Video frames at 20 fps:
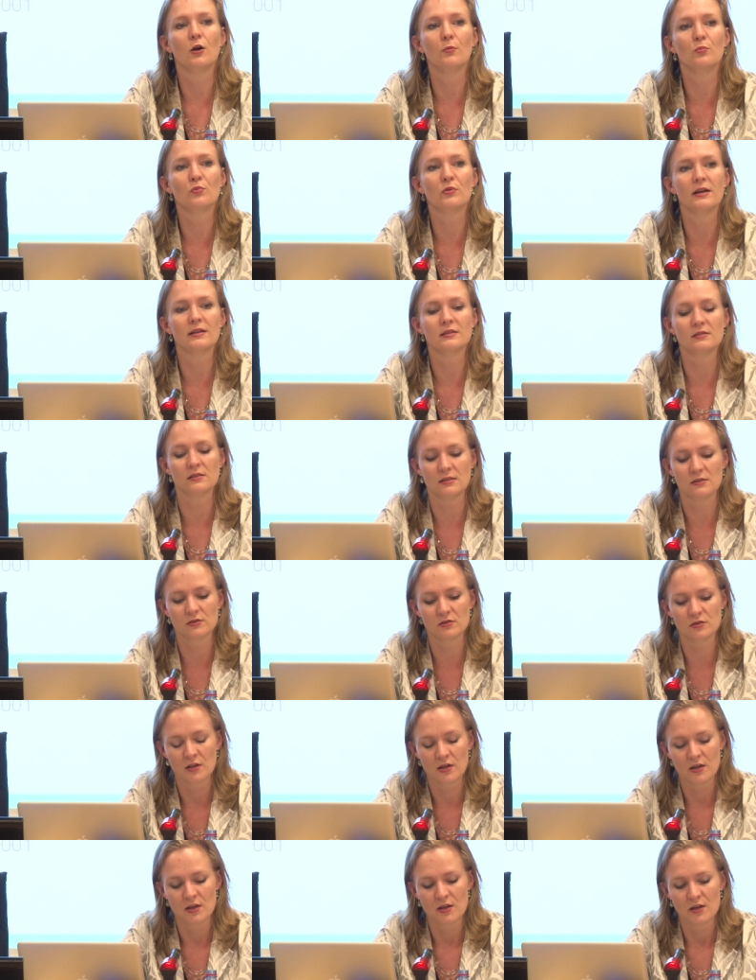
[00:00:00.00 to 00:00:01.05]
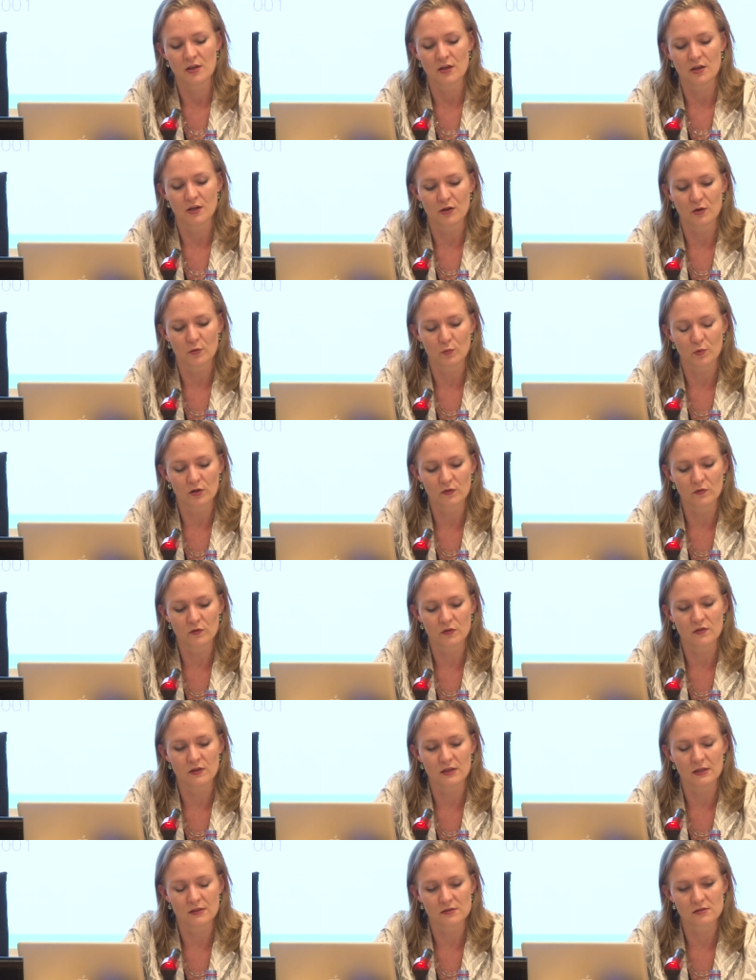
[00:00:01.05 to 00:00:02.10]
uprisings, one of the
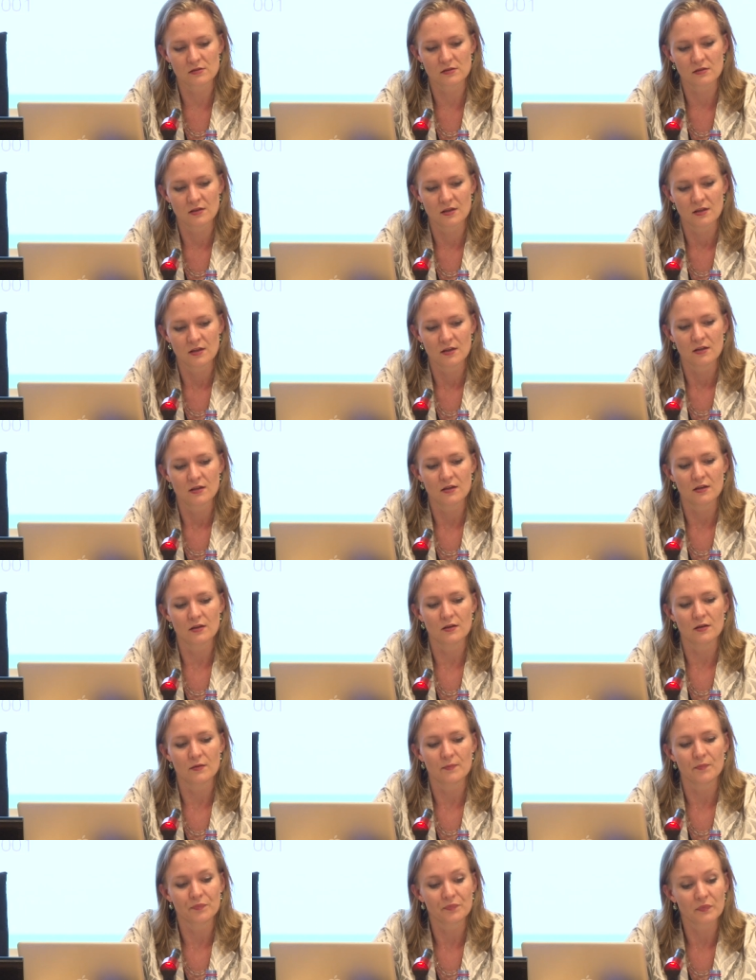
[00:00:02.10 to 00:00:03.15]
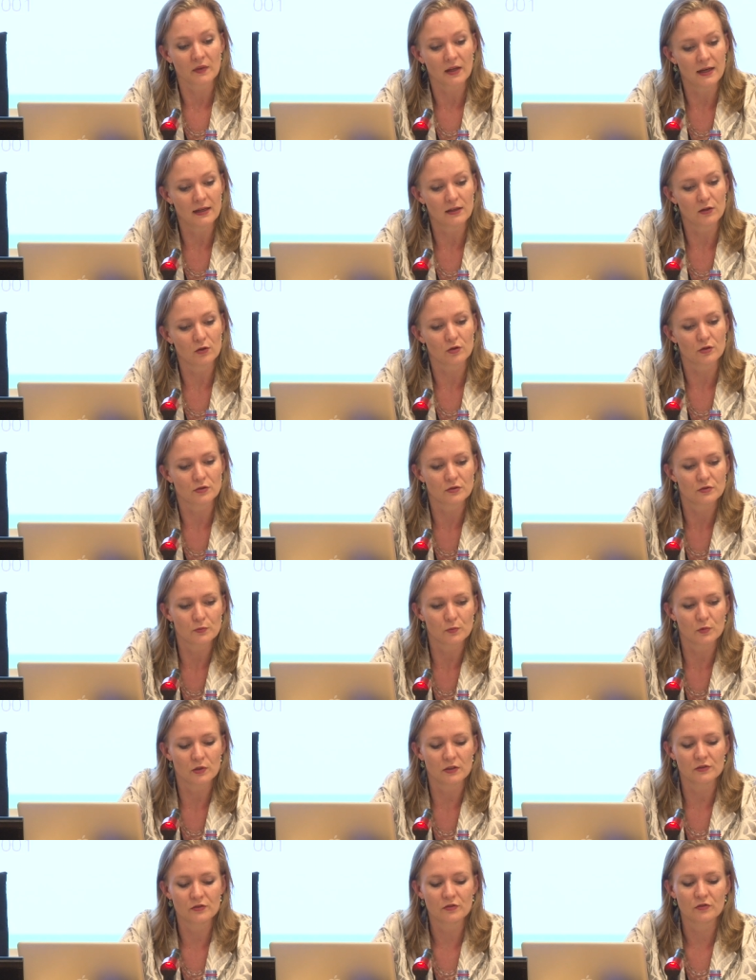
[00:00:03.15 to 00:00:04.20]
things I learned
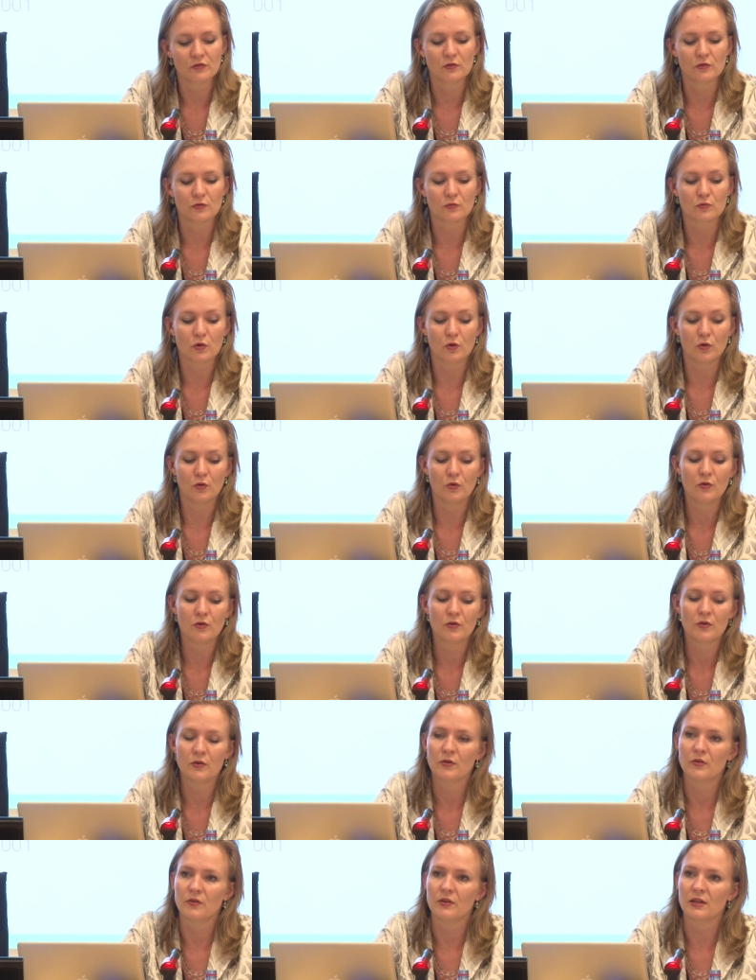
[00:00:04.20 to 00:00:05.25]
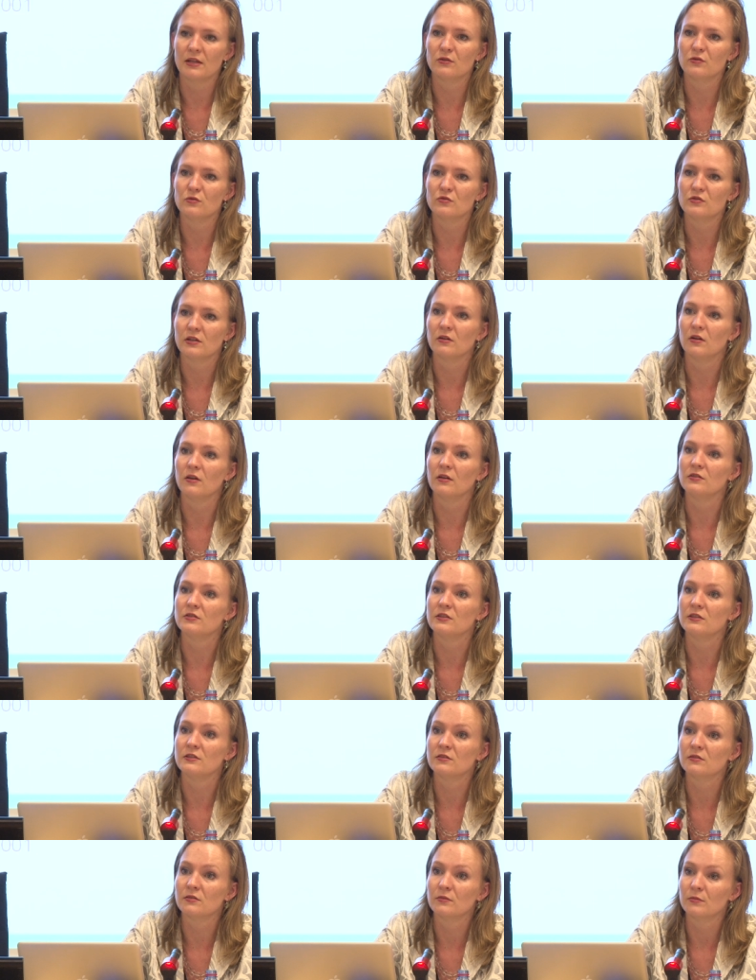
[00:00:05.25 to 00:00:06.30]
was the role that new
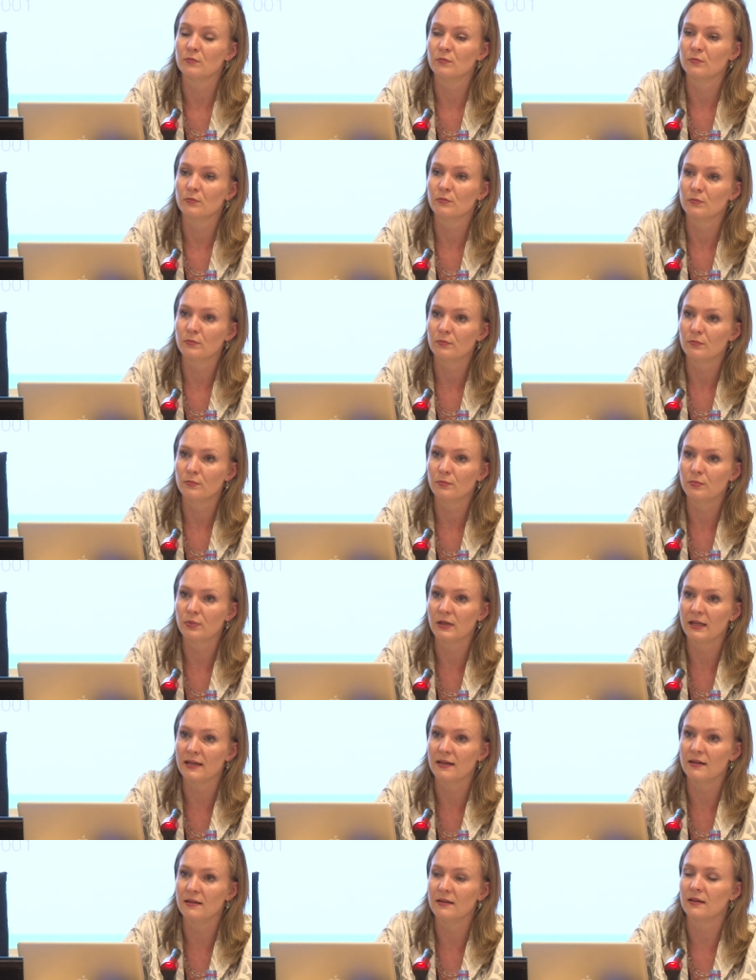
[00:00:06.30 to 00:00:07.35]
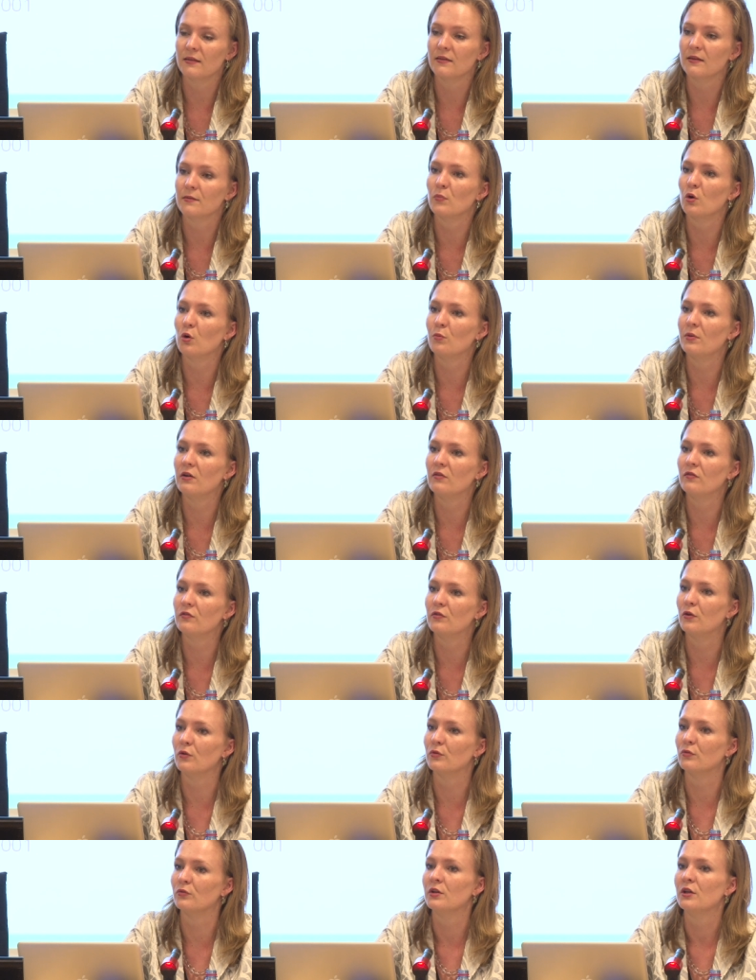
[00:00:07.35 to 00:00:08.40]
technologies play and that mobile
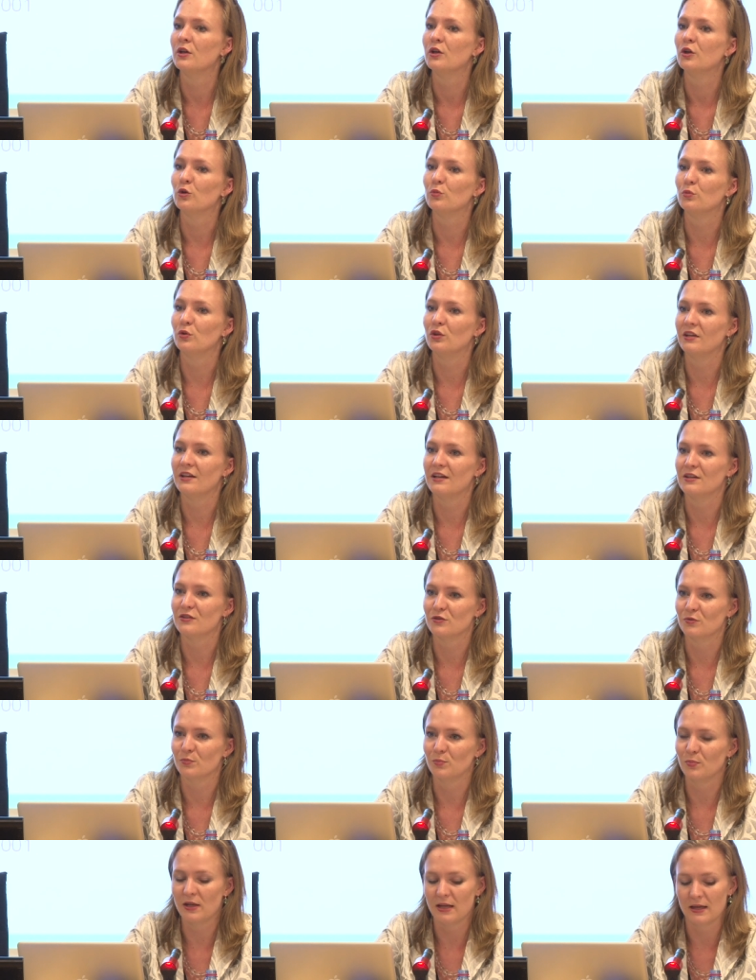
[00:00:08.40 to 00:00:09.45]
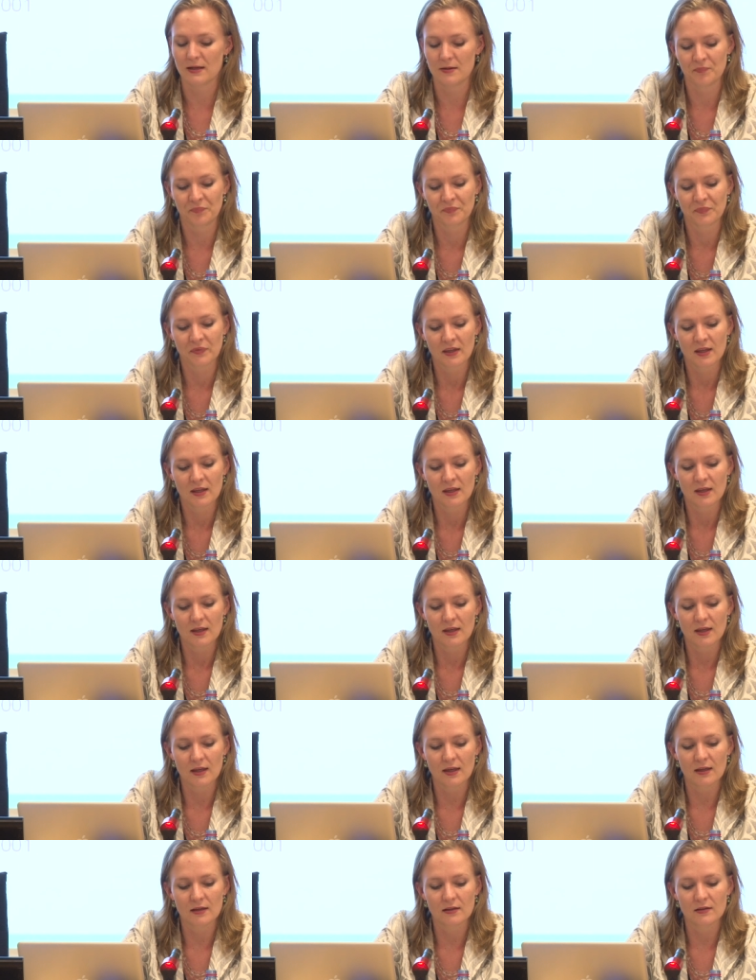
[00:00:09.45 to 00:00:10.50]
phone communication play.
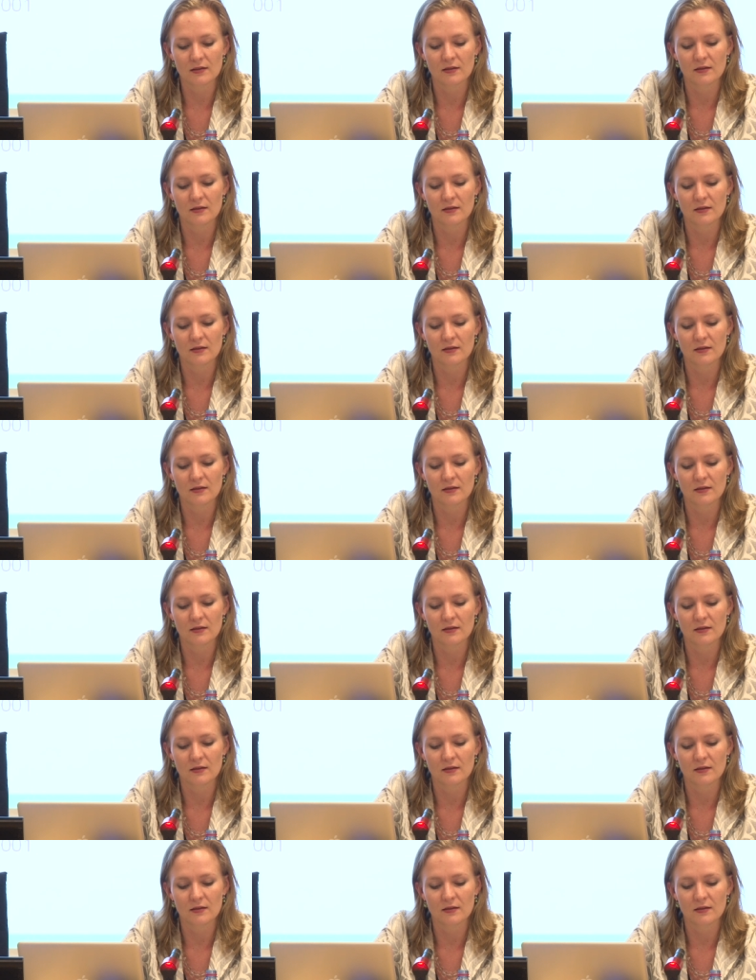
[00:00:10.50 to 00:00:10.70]
And